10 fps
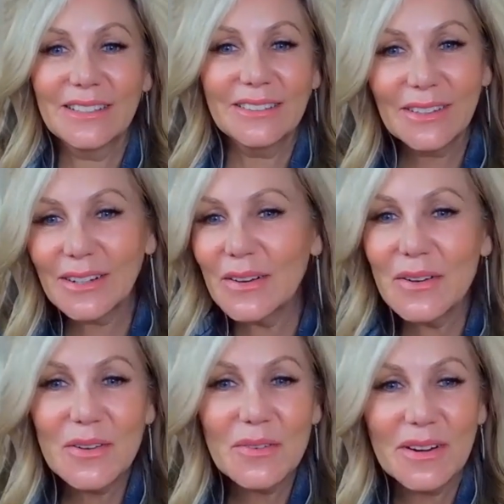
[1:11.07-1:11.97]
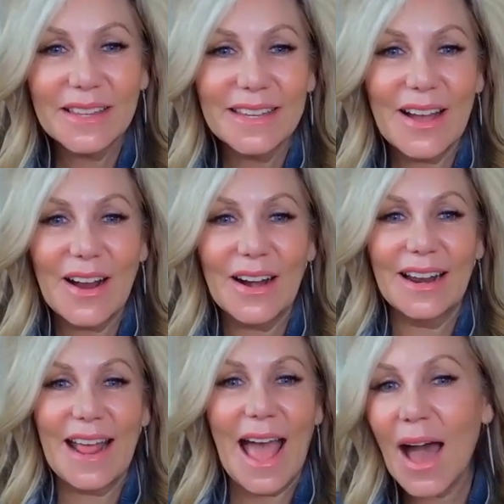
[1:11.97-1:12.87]
to learn who you really are
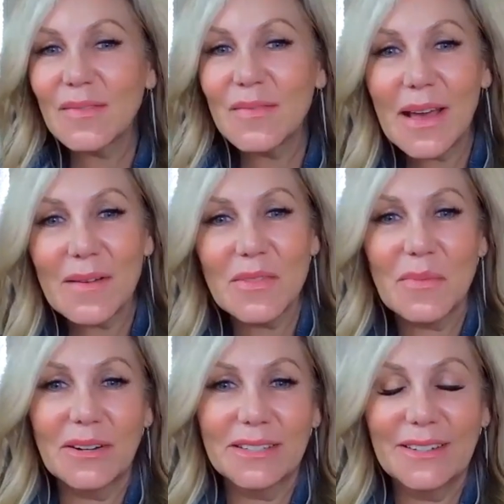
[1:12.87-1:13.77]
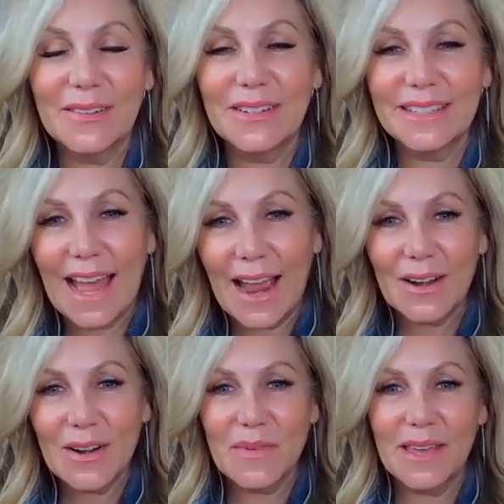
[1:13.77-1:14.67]
and how to become the person you
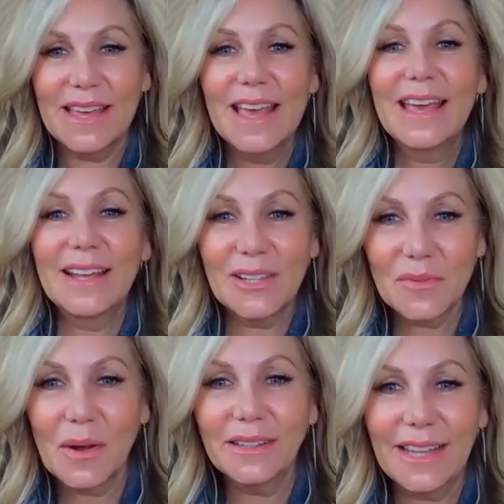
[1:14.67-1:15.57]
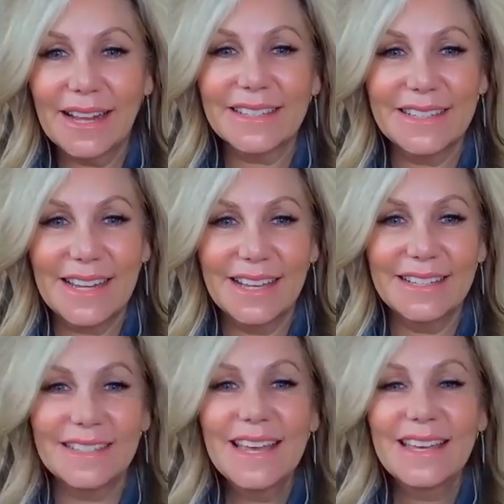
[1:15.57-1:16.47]
desire to be. It's what Lex
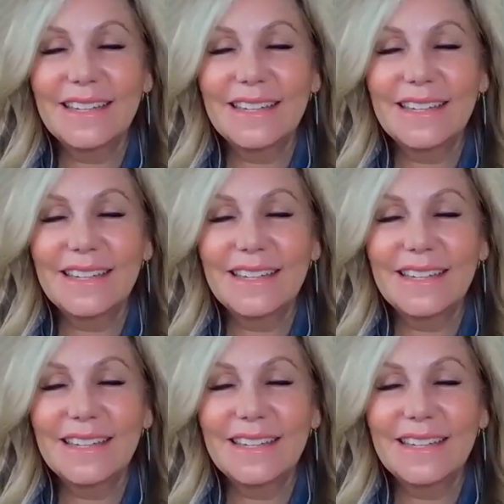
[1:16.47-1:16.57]
does.